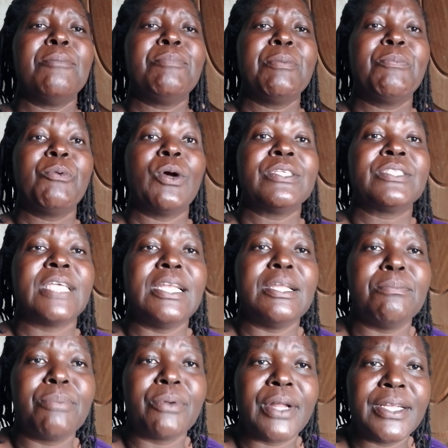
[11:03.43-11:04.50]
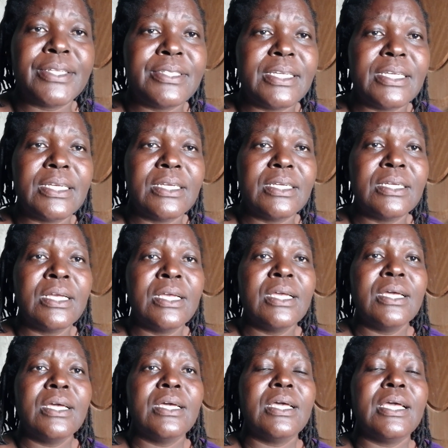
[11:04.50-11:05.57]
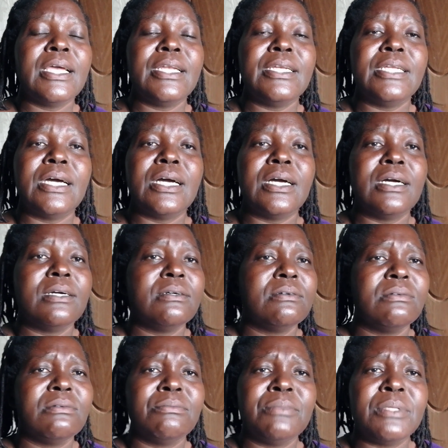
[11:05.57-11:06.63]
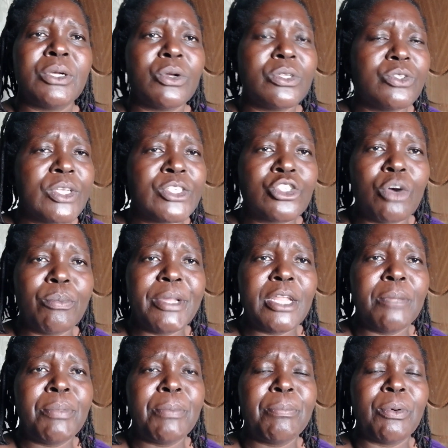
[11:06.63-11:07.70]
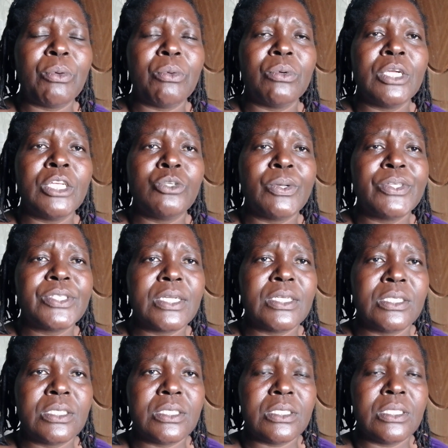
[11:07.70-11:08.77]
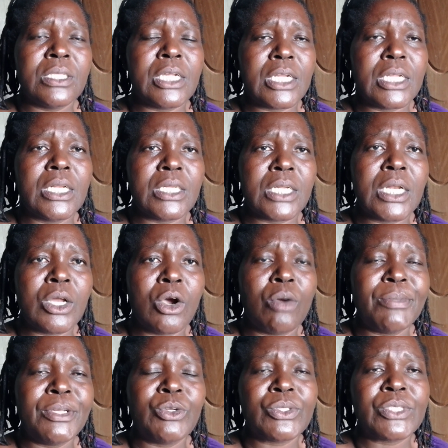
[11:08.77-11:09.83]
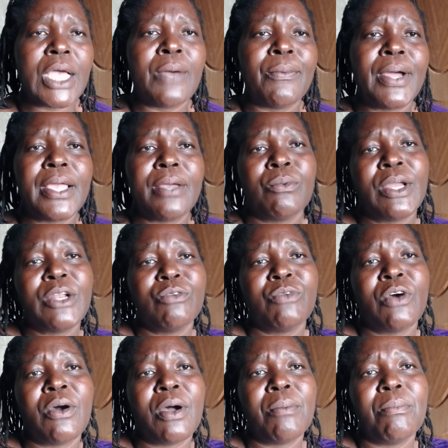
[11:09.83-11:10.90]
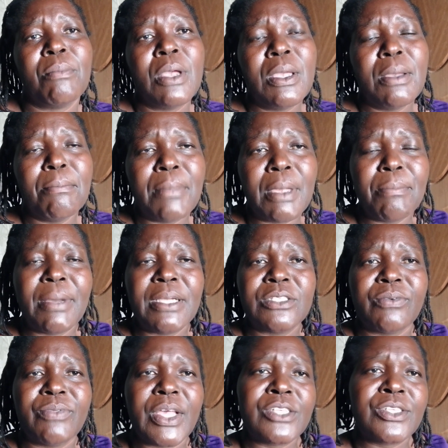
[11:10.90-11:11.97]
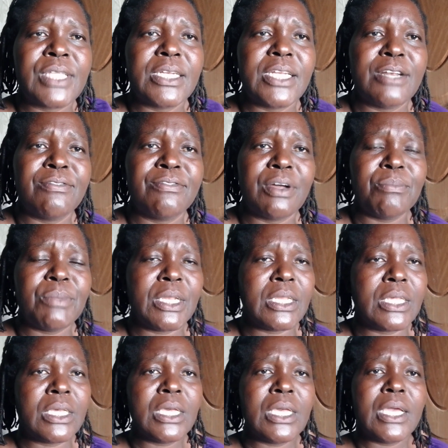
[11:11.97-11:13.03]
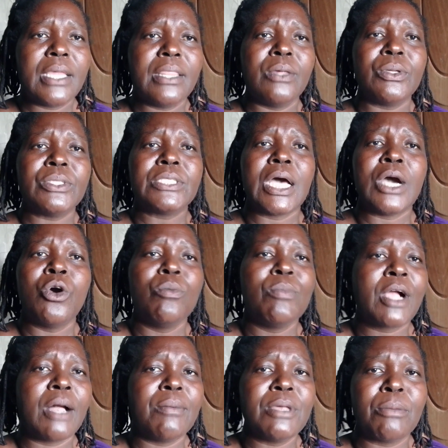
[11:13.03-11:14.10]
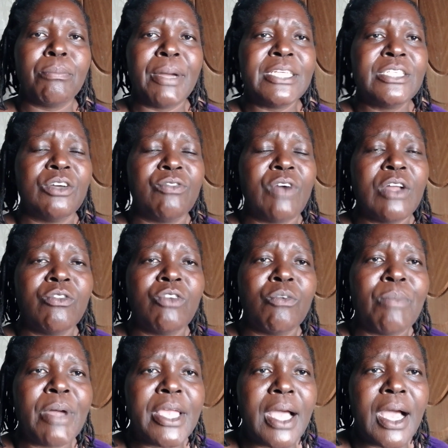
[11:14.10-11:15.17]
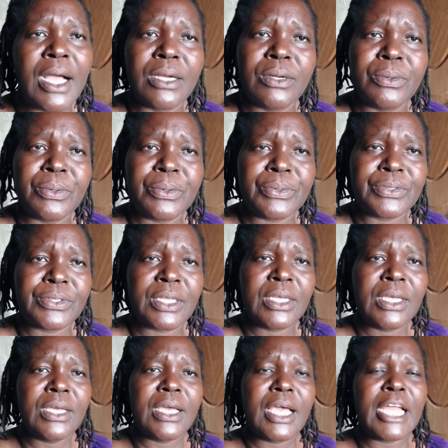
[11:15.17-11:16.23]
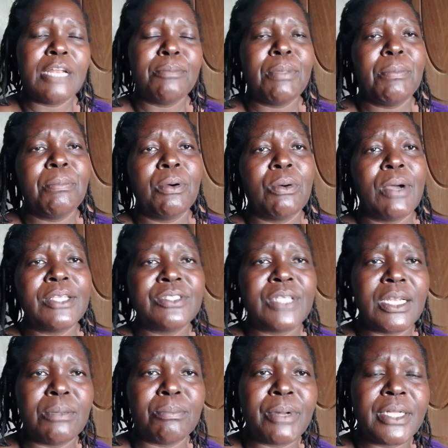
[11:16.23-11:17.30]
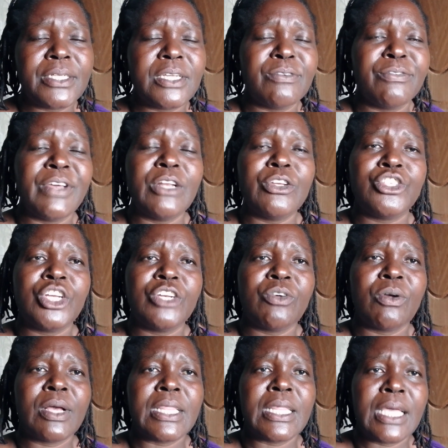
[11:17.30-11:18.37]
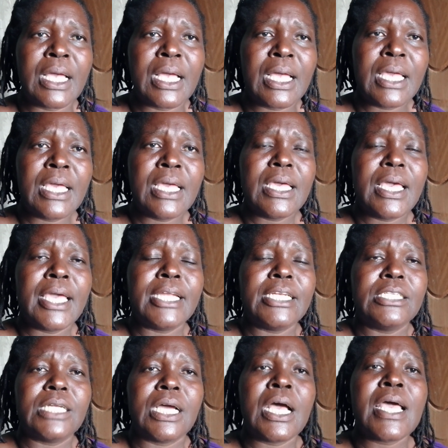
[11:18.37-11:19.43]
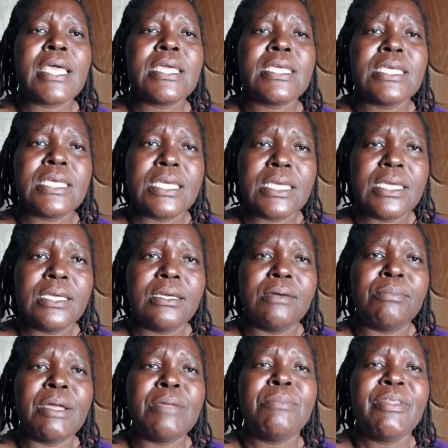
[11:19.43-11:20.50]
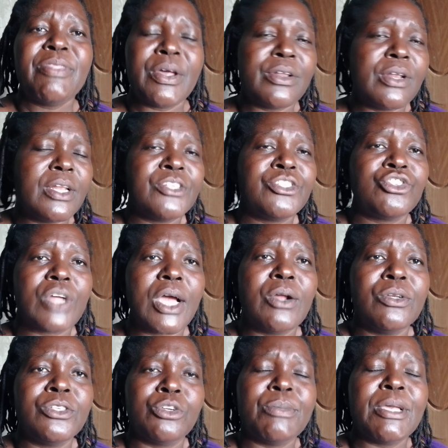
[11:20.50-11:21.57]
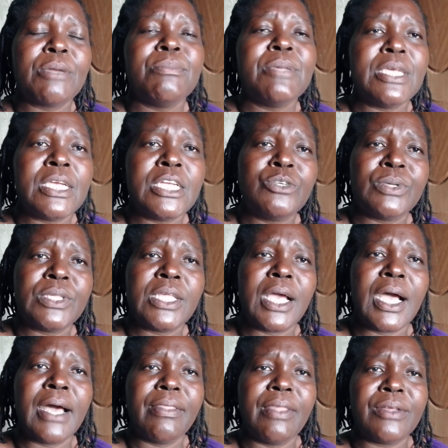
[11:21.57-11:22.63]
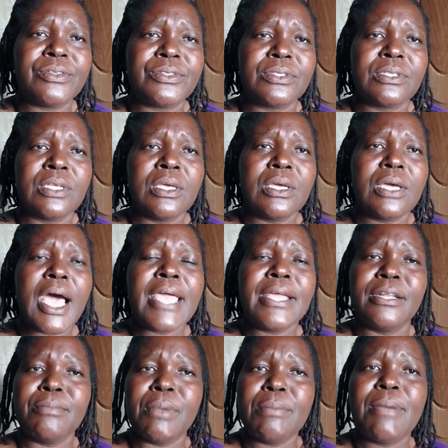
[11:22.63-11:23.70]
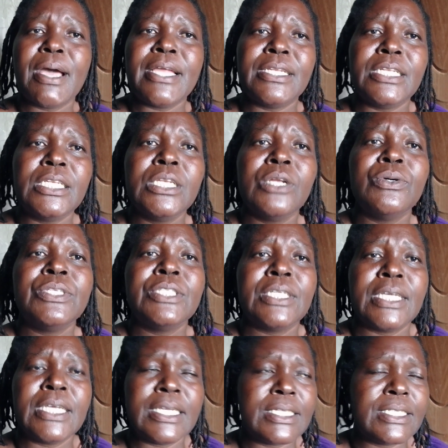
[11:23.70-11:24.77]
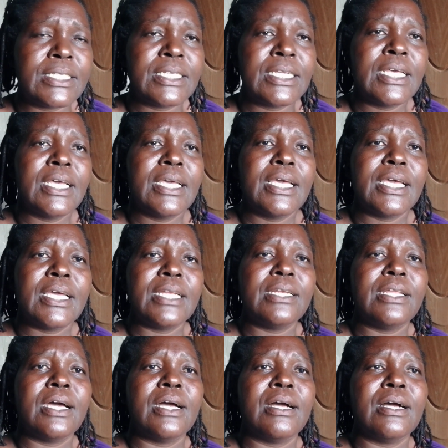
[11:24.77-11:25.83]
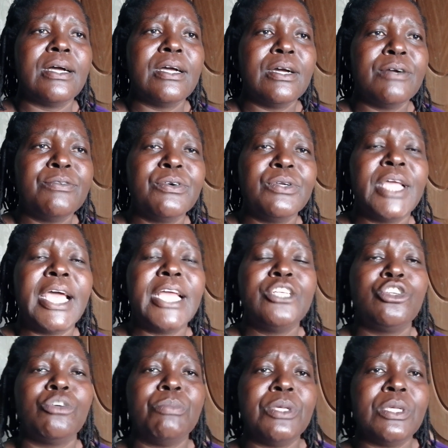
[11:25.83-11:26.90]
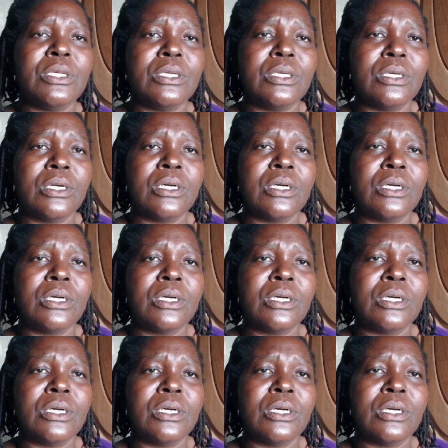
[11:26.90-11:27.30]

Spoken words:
people were celebrating. And because there were so many people, it wasn't the real home. It was one of our members of the extended family. There was a homecoming party of one of my uncles, and people were celebrating. Fellow children were there, and my mother really struggled to make me eat with the others. I remember I did not eat, and food had to be